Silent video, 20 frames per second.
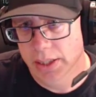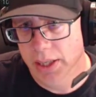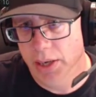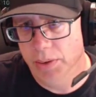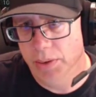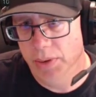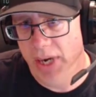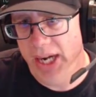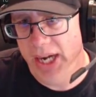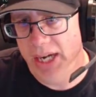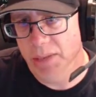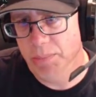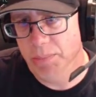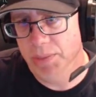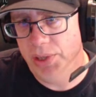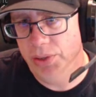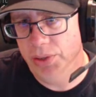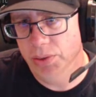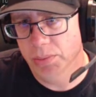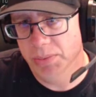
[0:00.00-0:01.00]
All right,
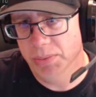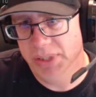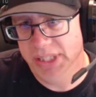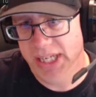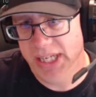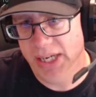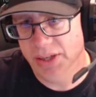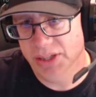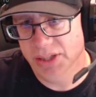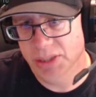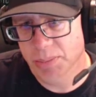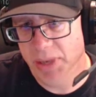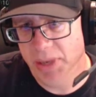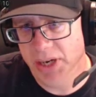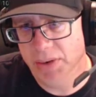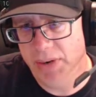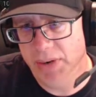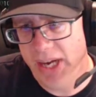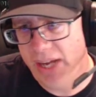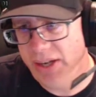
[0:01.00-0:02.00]
boom. See how it
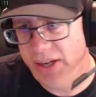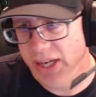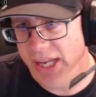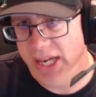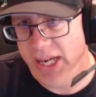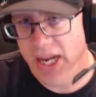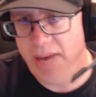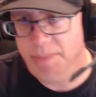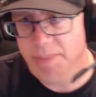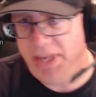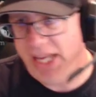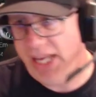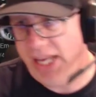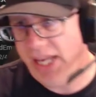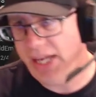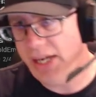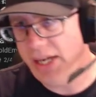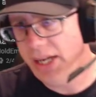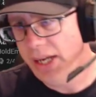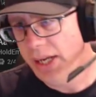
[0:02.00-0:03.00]
spun around? And I'm
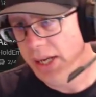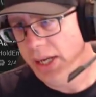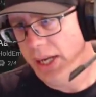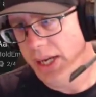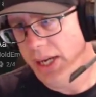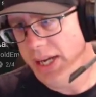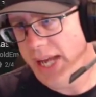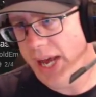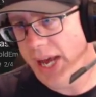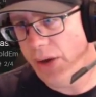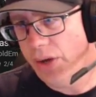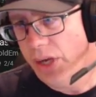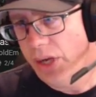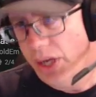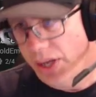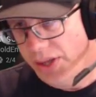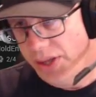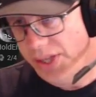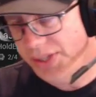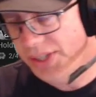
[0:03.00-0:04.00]
in. Now,
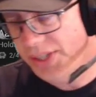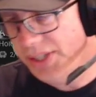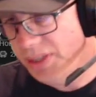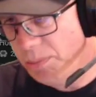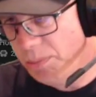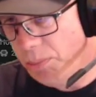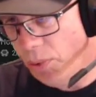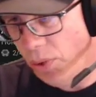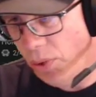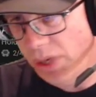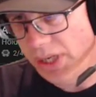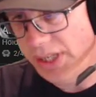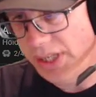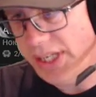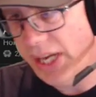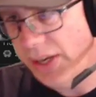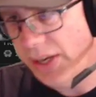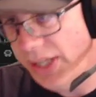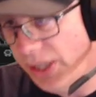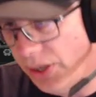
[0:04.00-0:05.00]
this is
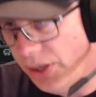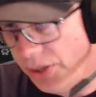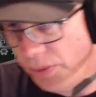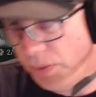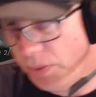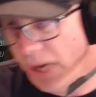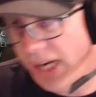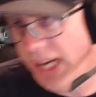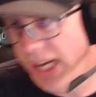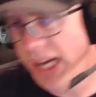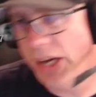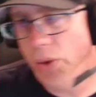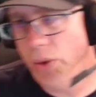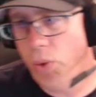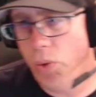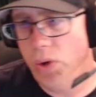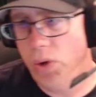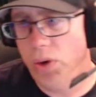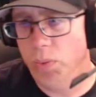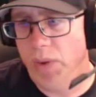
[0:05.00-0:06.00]
important. Down here in the right-hand
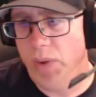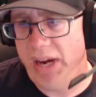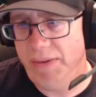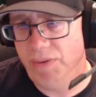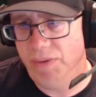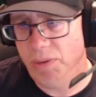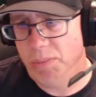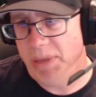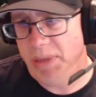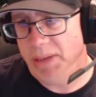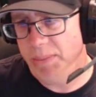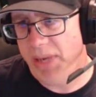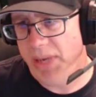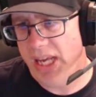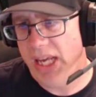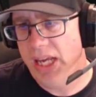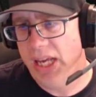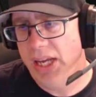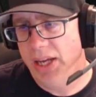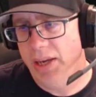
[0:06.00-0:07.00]
corner, wait for
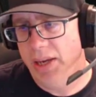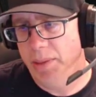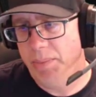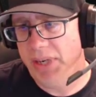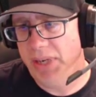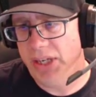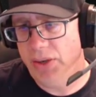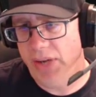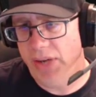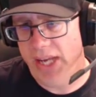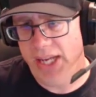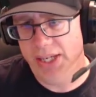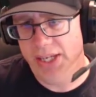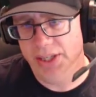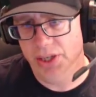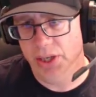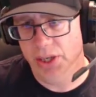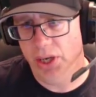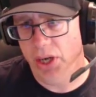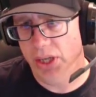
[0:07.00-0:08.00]
BB. I'm going to go ahead
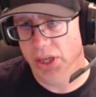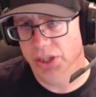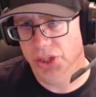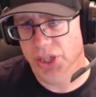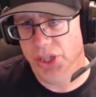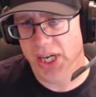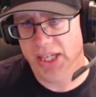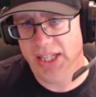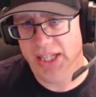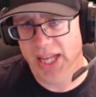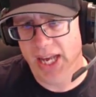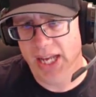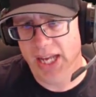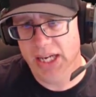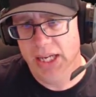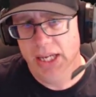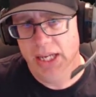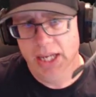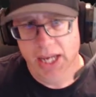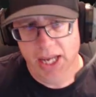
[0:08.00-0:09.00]
and uncheck
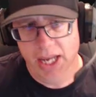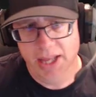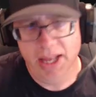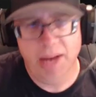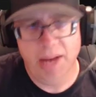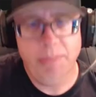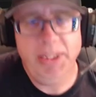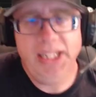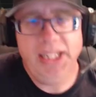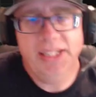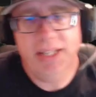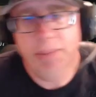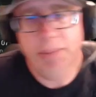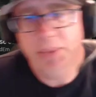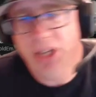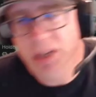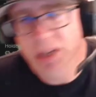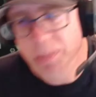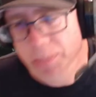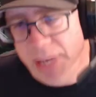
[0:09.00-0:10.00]
that, and that means
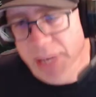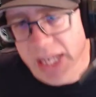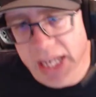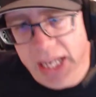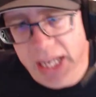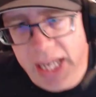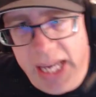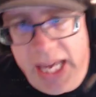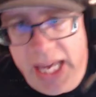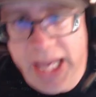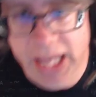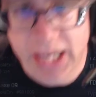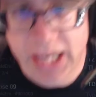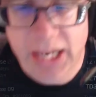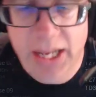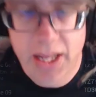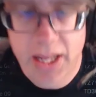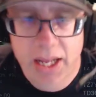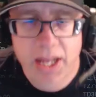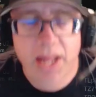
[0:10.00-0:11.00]
I'm going to be
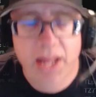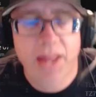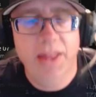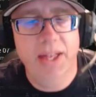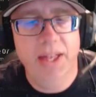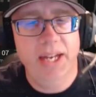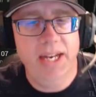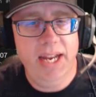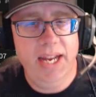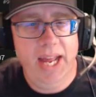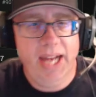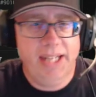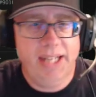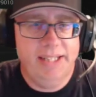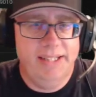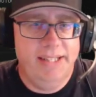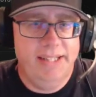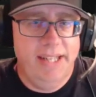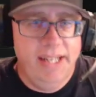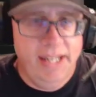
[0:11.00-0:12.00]
in the
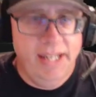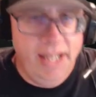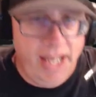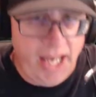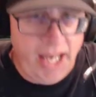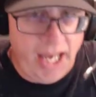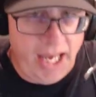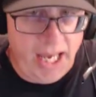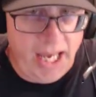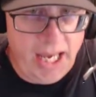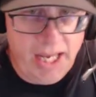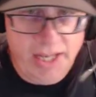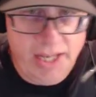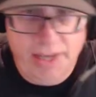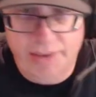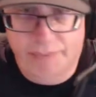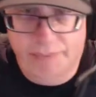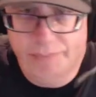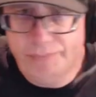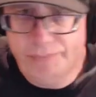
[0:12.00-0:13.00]
next hand.